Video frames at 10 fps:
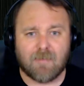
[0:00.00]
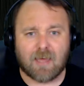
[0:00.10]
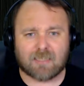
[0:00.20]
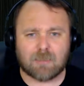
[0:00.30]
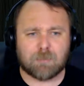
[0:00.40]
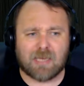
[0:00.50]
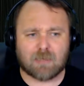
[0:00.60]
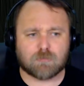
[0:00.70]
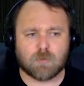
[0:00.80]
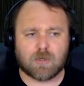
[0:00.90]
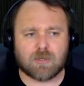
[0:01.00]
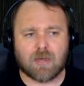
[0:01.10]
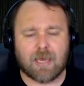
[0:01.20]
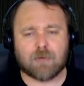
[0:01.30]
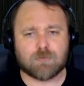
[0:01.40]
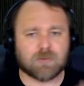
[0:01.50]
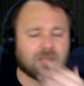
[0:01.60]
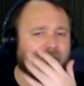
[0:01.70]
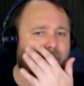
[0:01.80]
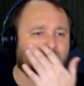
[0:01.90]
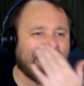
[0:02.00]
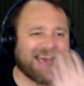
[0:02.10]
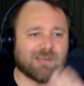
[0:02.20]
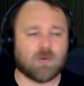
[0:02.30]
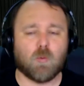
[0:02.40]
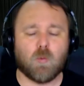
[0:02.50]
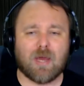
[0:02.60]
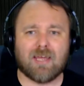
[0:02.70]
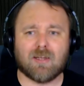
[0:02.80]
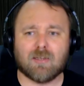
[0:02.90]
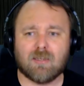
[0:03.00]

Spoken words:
I think the PS4 had got extra time as well.